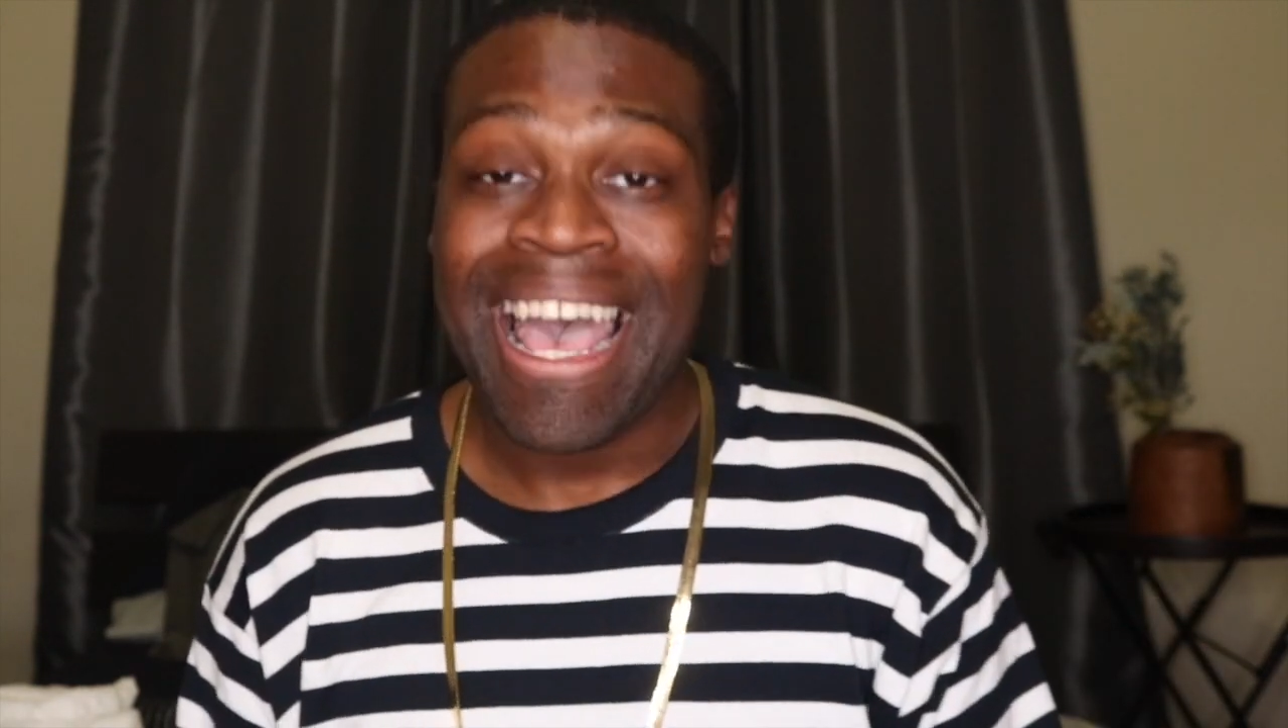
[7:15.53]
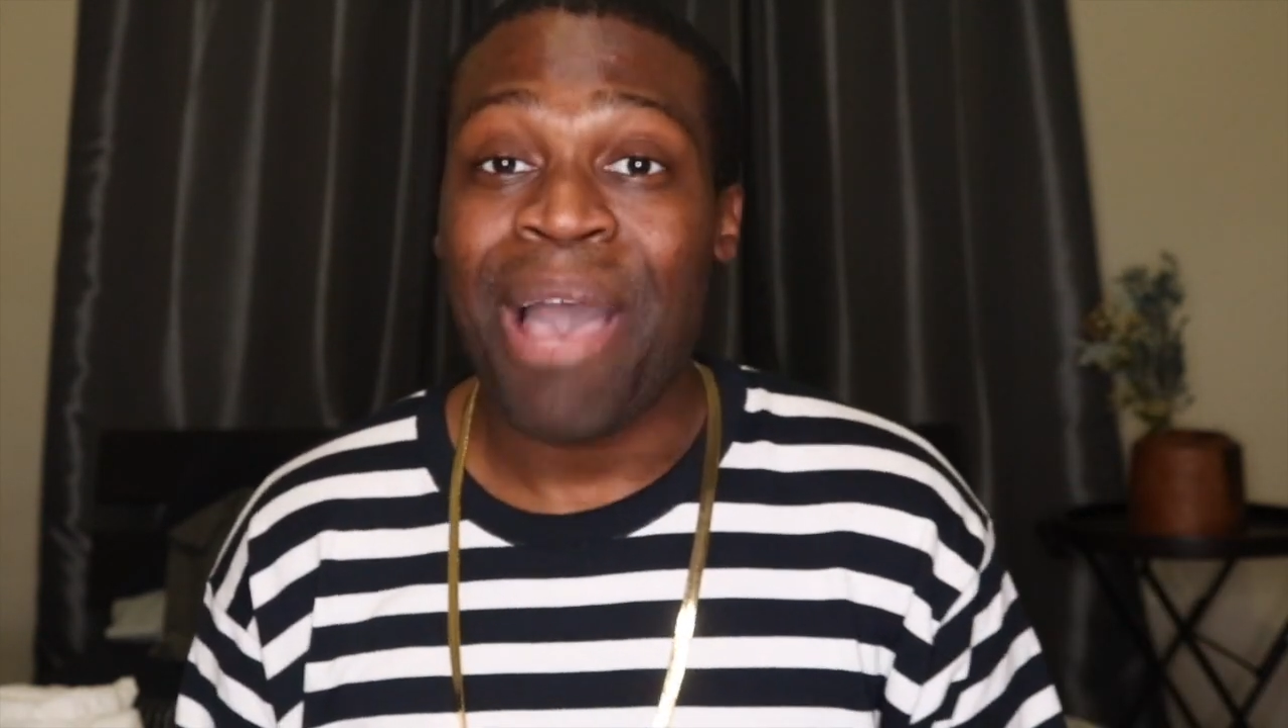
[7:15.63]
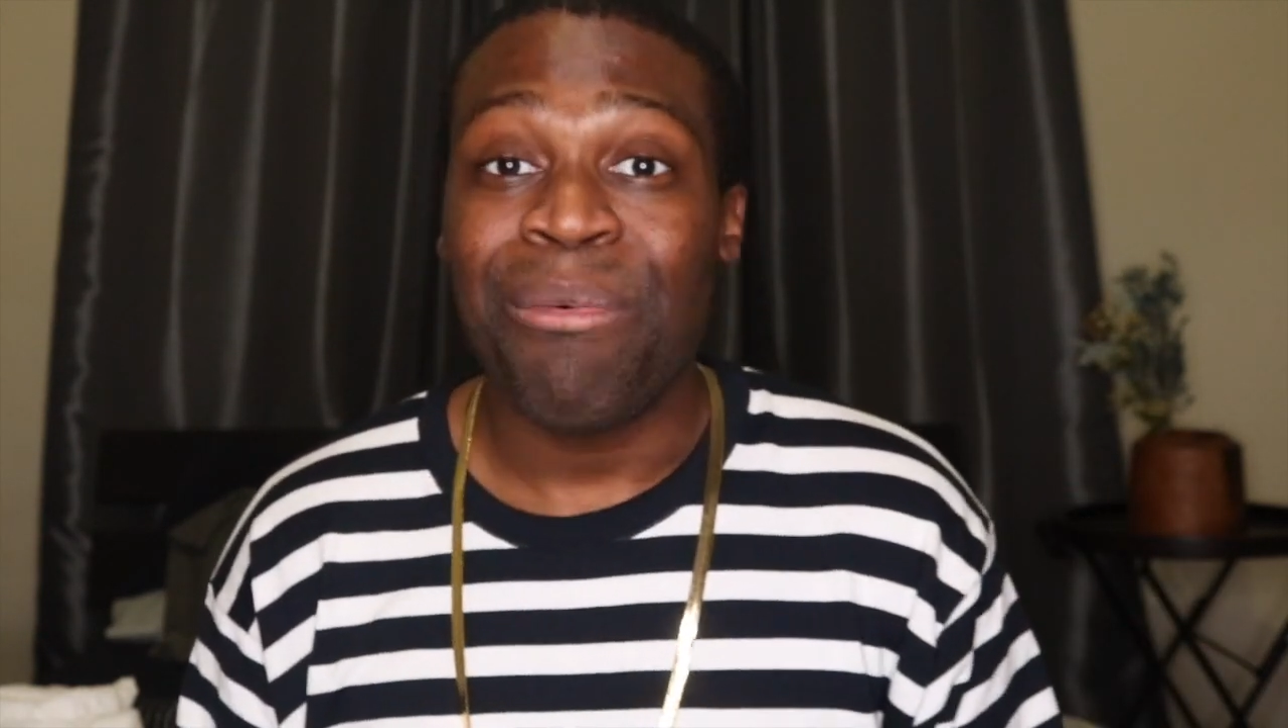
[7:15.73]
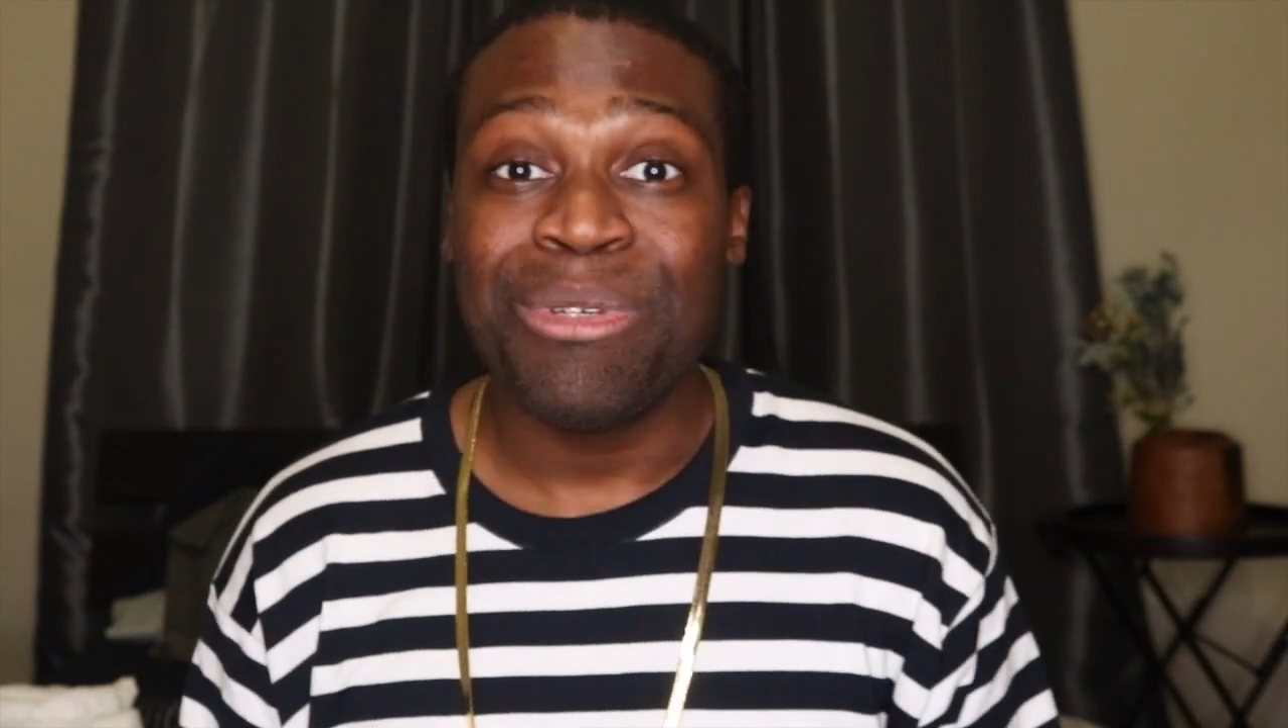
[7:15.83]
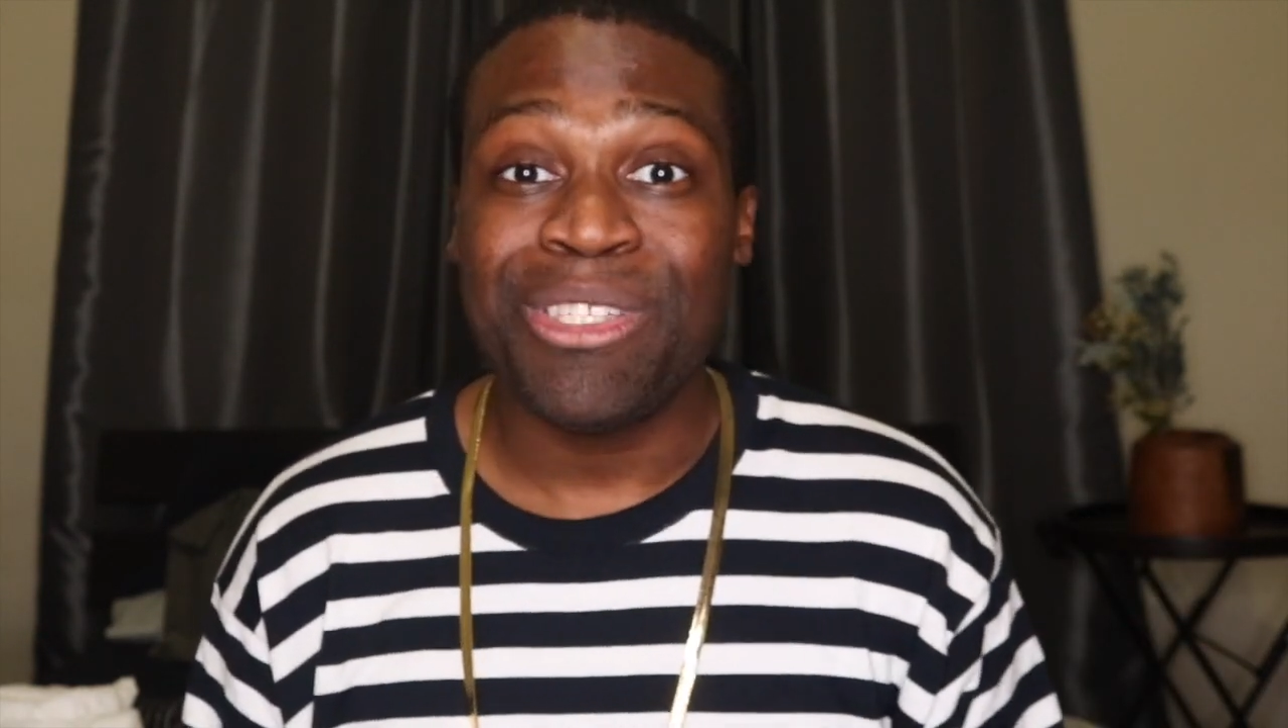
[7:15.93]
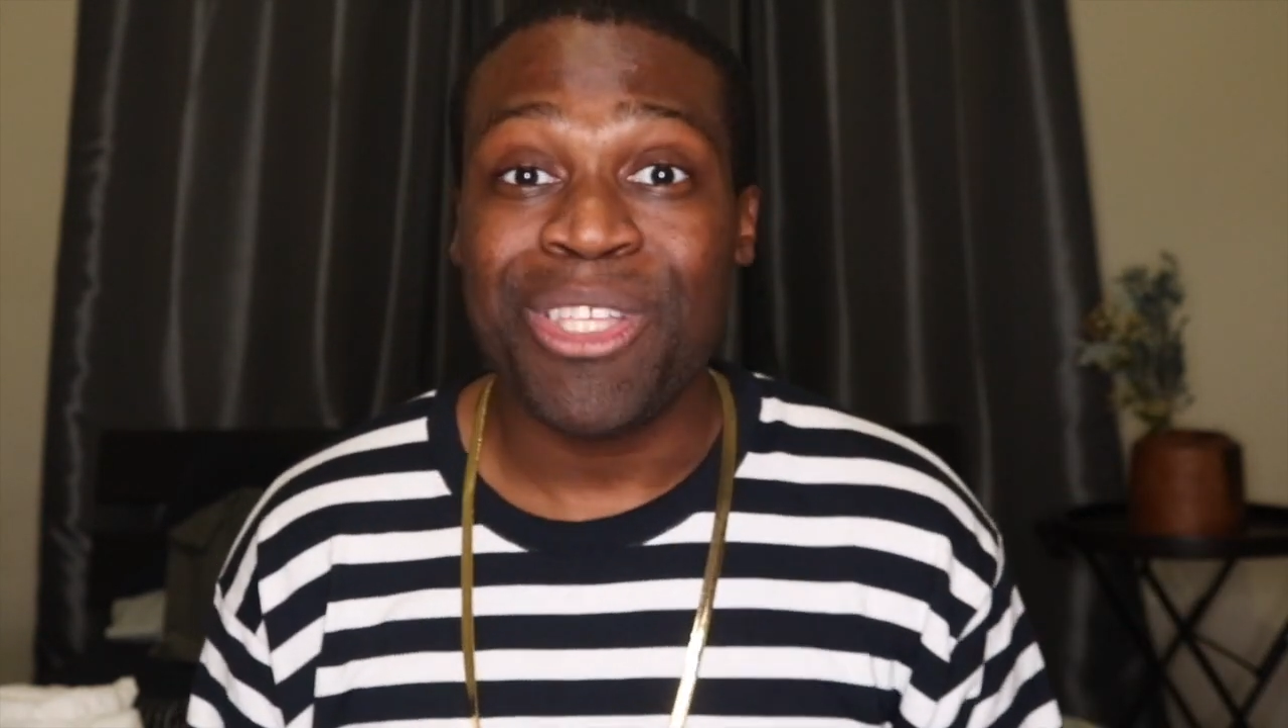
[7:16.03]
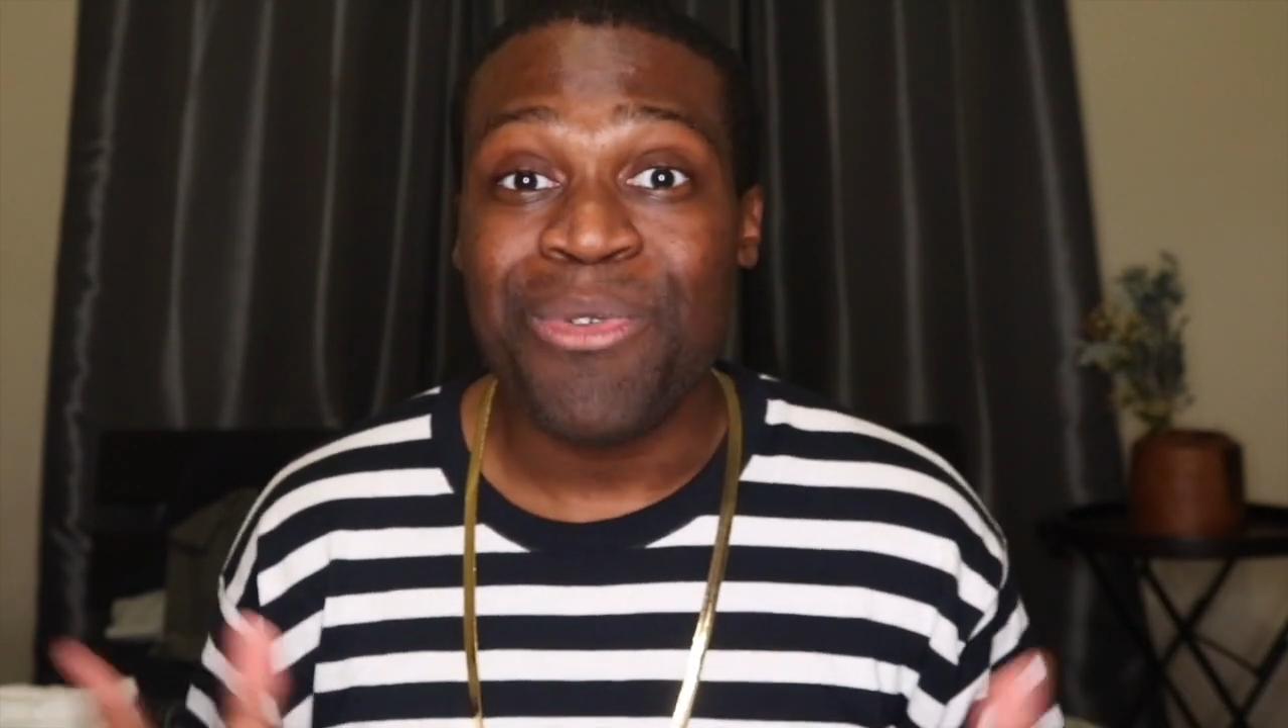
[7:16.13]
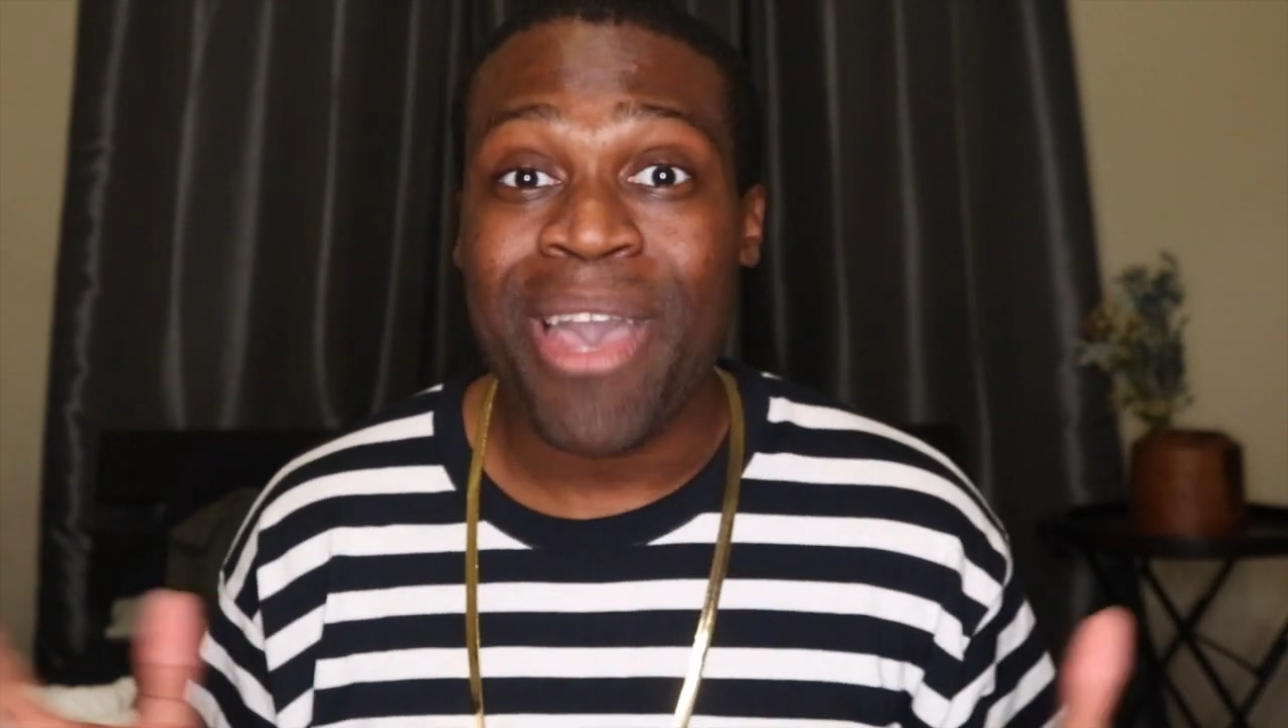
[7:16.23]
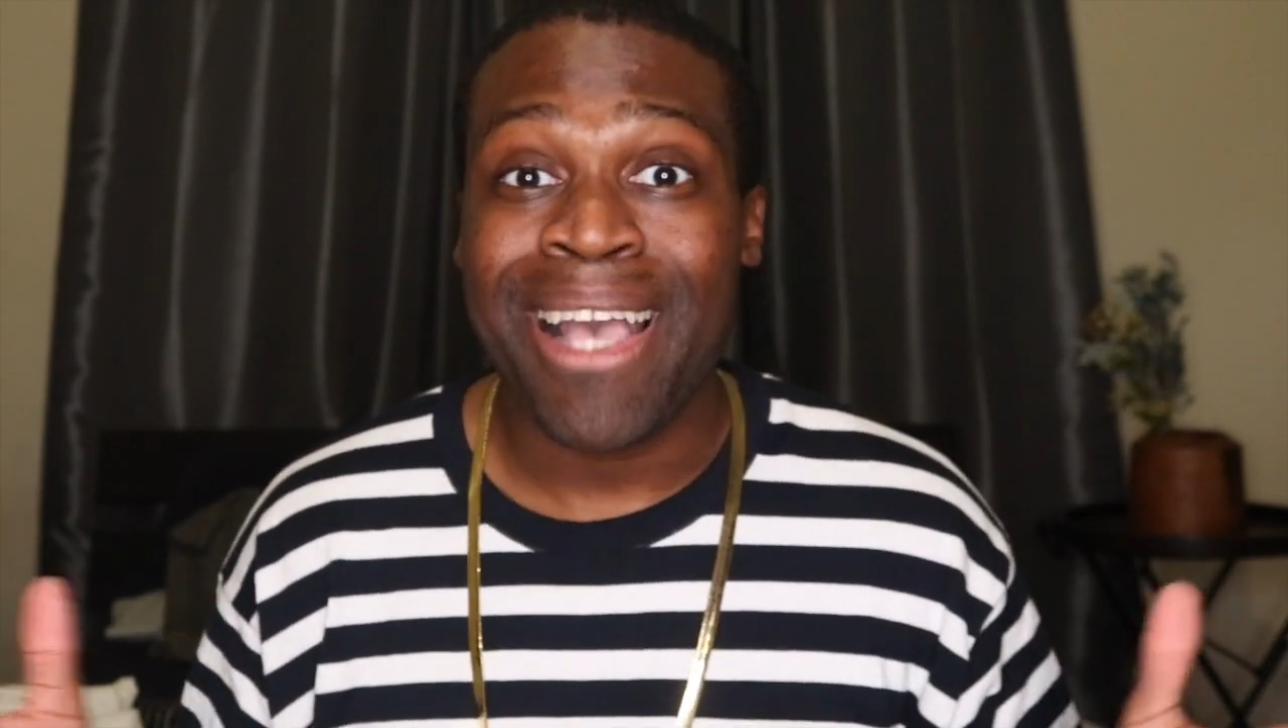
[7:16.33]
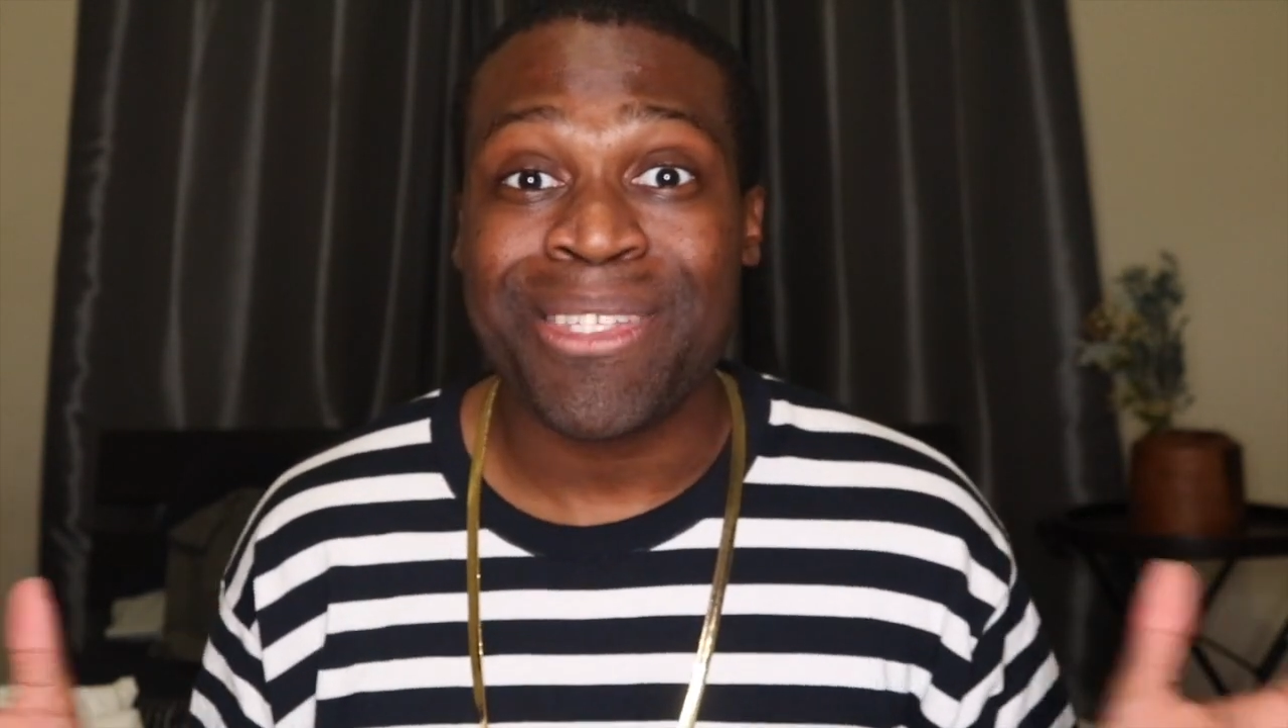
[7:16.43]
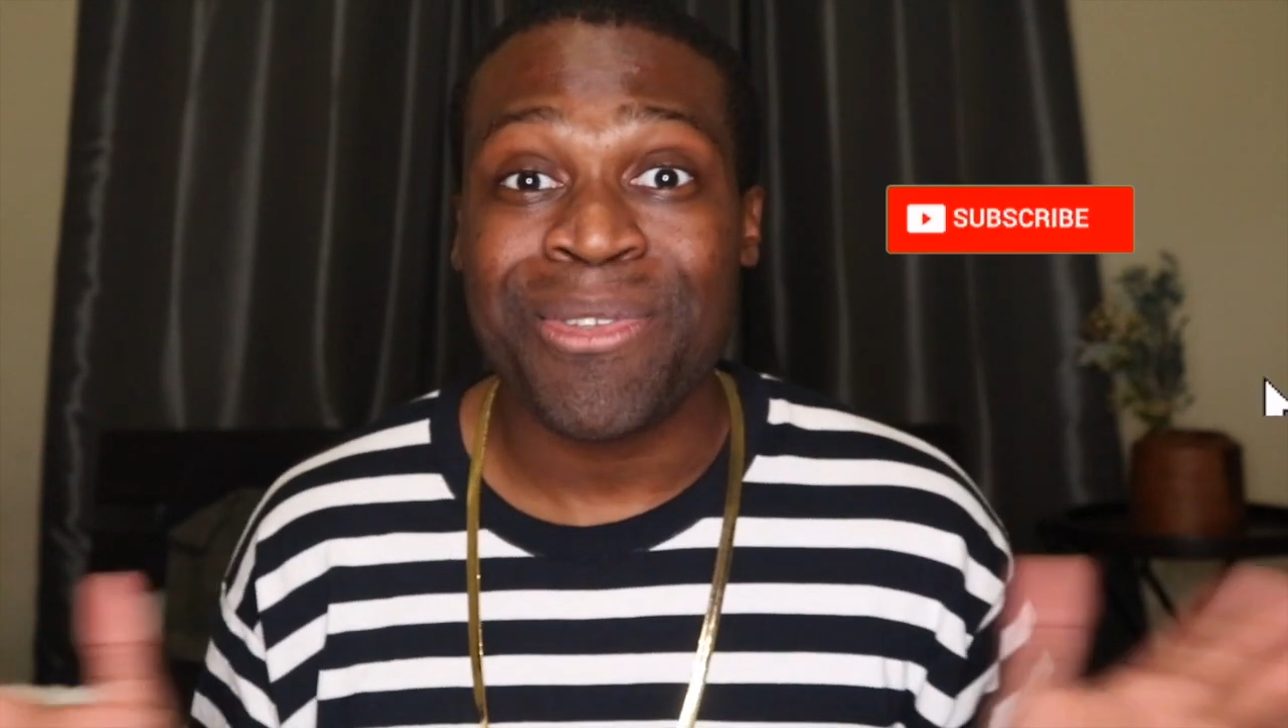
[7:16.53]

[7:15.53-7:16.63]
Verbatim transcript: I will see you guys